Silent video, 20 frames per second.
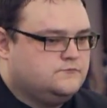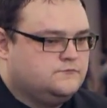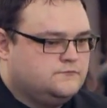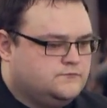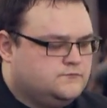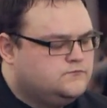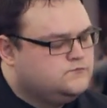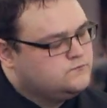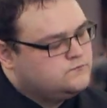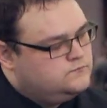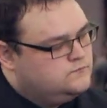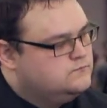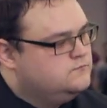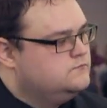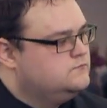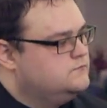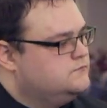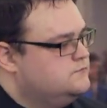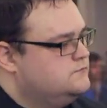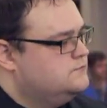
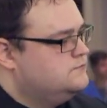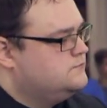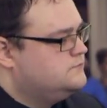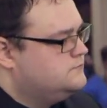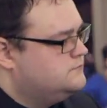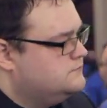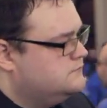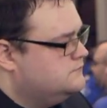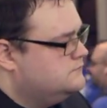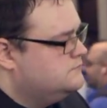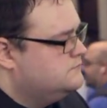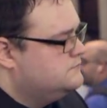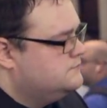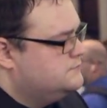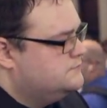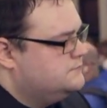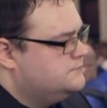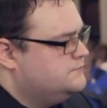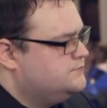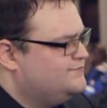
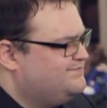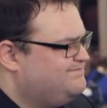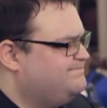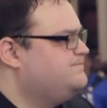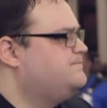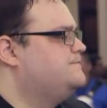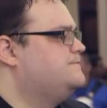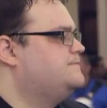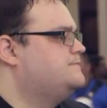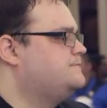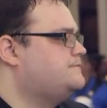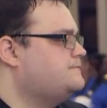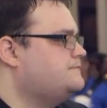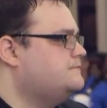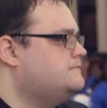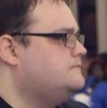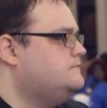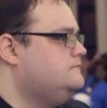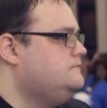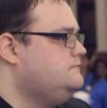
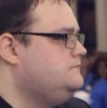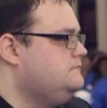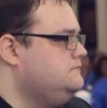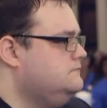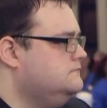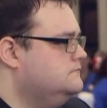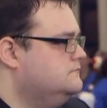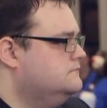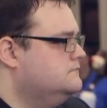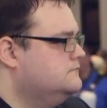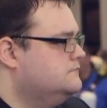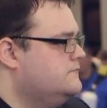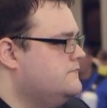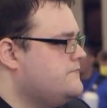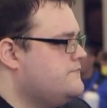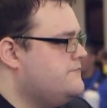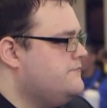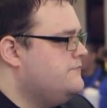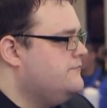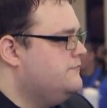
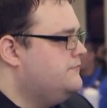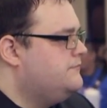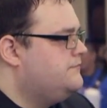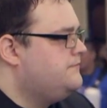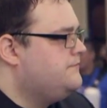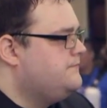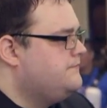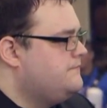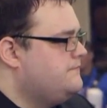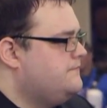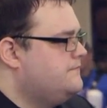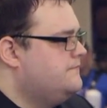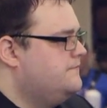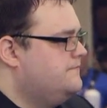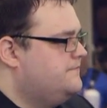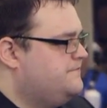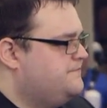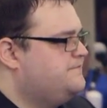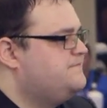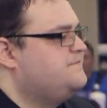
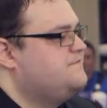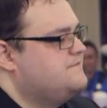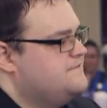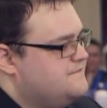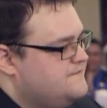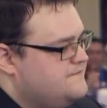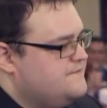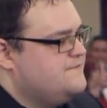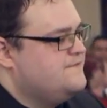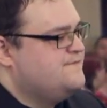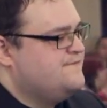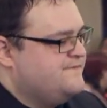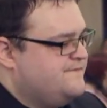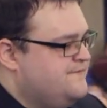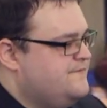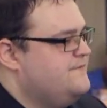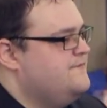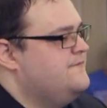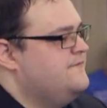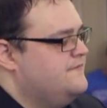
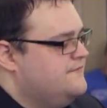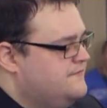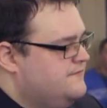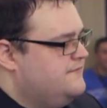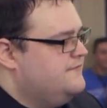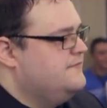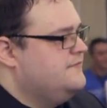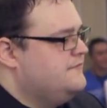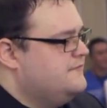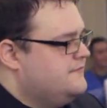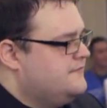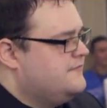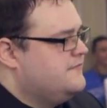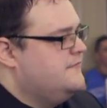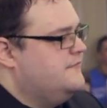No words are spoken by the person on screen.